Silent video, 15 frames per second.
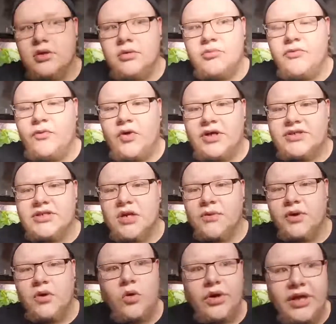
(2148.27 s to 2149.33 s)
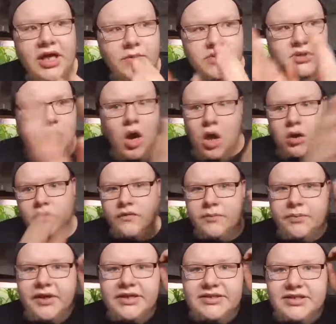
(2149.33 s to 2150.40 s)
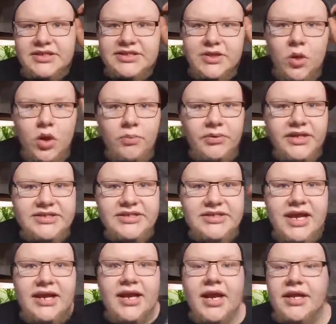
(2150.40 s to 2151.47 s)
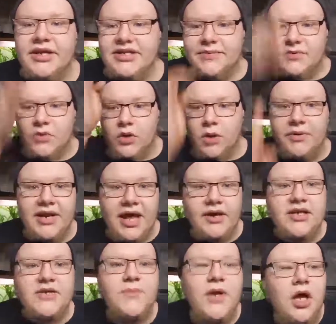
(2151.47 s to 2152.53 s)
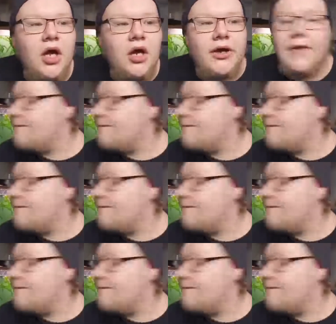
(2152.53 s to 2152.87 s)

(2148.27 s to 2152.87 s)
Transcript: Before I started recording, he was all over the place, and this is the only place he's hanging out. He just keeps going up and down. He's probably hungry.